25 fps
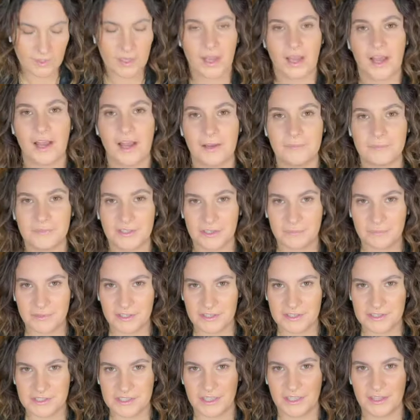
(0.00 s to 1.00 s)
I'm going to be
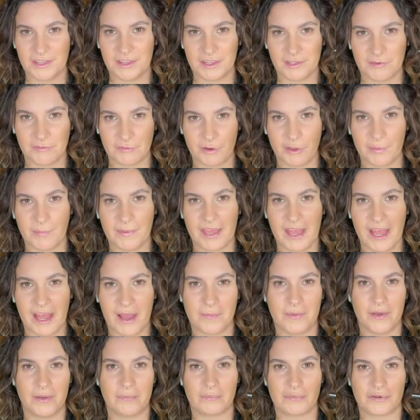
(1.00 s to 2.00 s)
using the Ruby Hammer
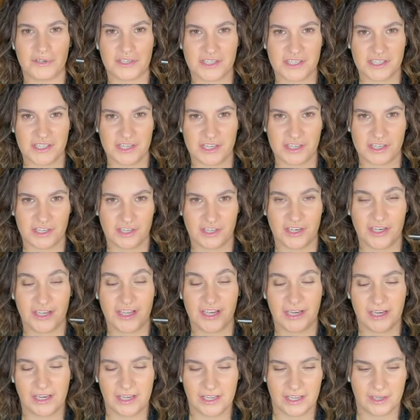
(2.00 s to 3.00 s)
Precision
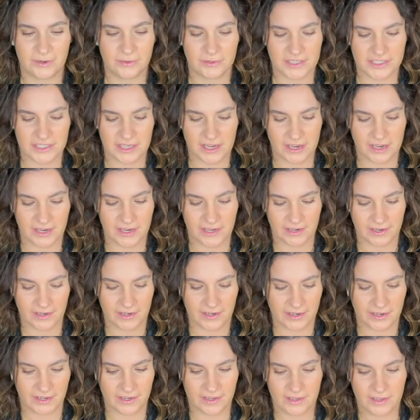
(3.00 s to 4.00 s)
Liquid Eyeliner.
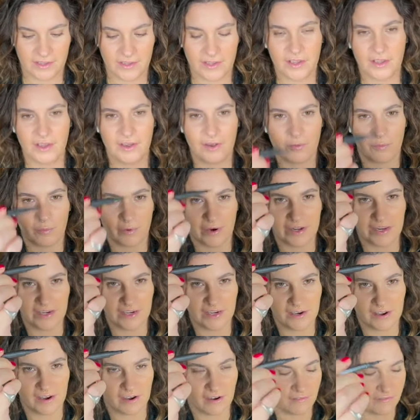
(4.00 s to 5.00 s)
What I
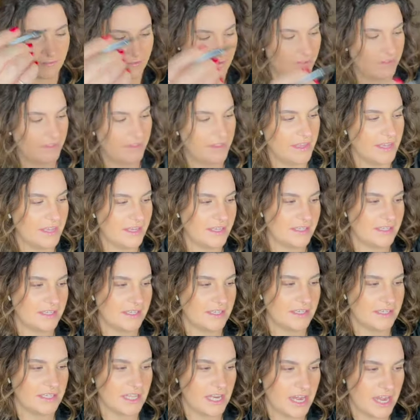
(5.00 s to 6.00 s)
love on this is the
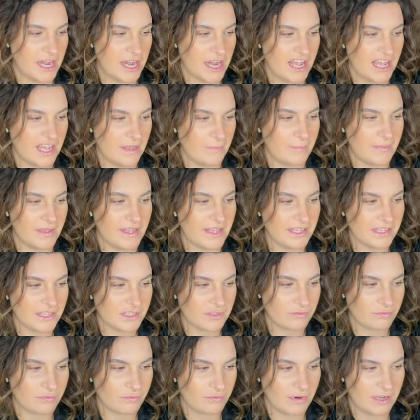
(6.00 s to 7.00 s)
nib. It's
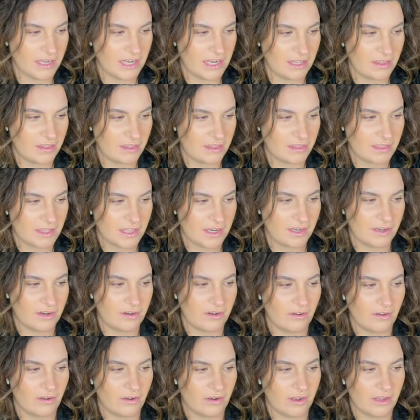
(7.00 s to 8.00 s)
really thin and
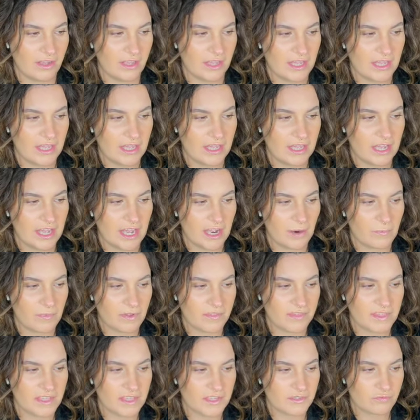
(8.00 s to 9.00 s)
long, and with
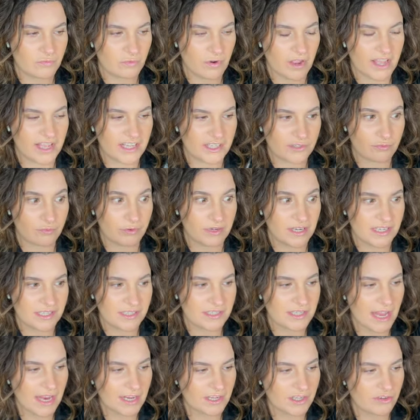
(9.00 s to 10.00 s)
these it's really
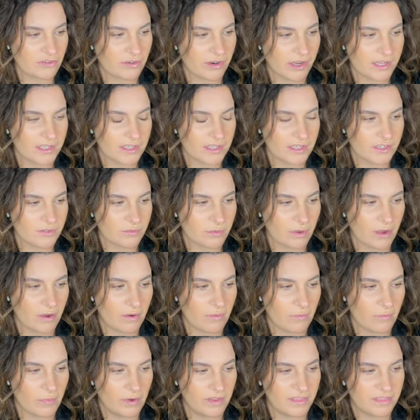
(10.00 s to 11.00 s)
saturated as well. And
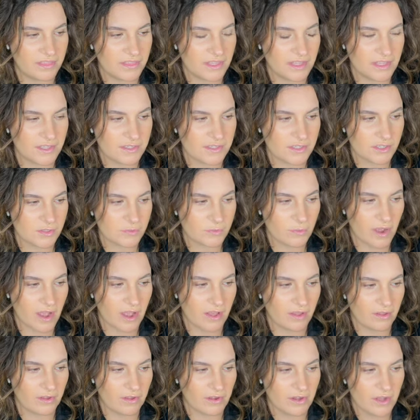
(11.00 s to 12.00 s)
with these as well,